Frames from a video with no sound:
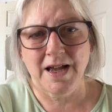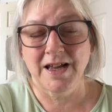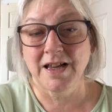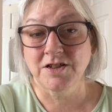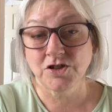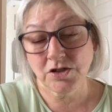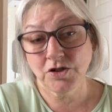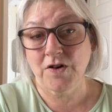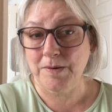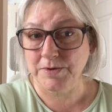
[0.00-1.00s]
It doesn't
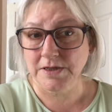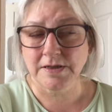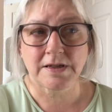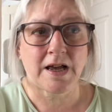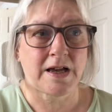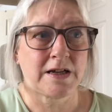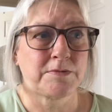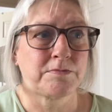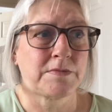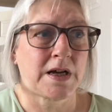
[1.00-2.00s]
grab us,
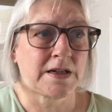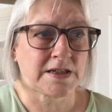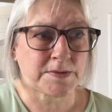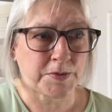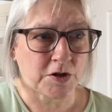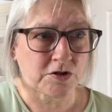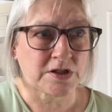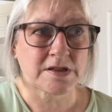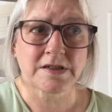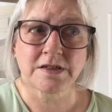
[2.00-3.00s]
let's be
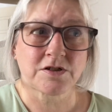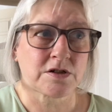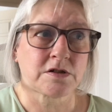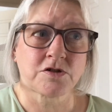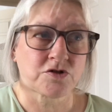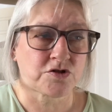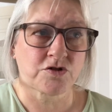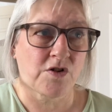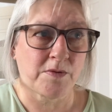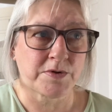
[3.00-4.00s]
honest, it doesn't
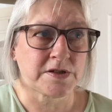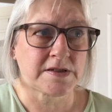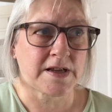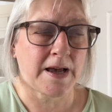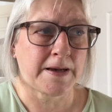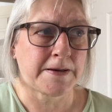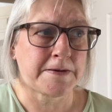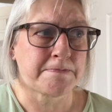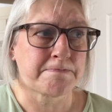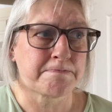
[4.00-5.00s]
grab us.
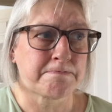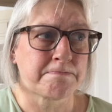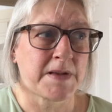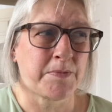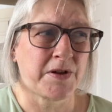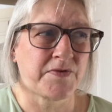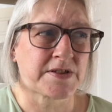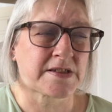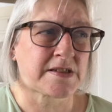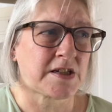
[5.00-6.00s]
Maybe if
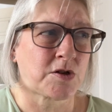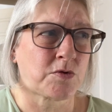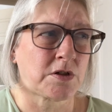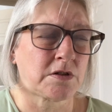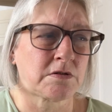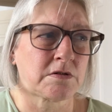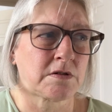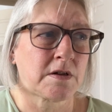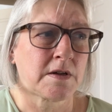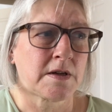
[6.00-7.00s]
it's a sequel,
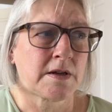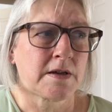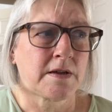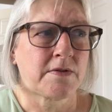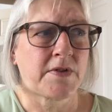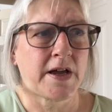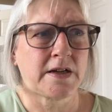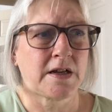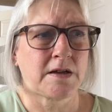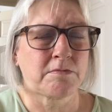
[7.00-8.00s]

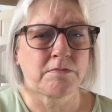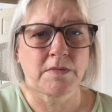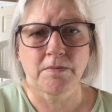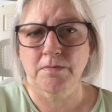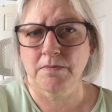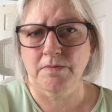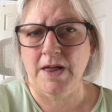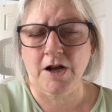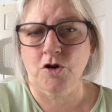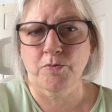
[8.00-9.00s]
then
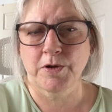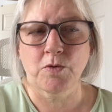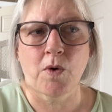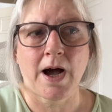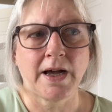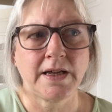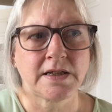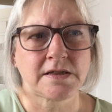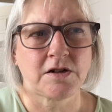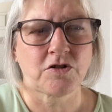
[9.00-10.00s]
that could be why
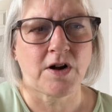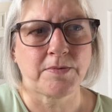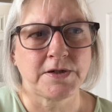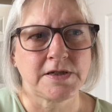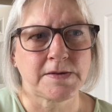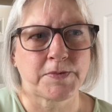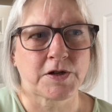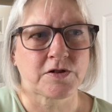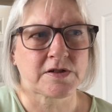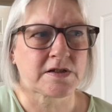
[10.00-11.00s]
it's not grabbing us,
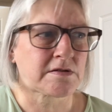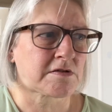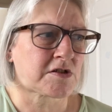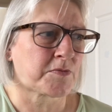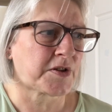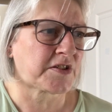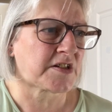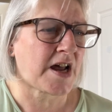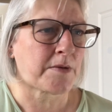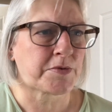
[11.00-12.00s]
because it's something that
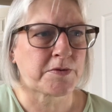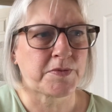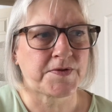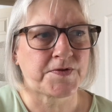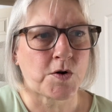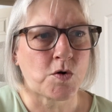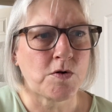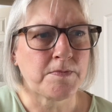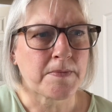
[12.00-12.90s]
happened before.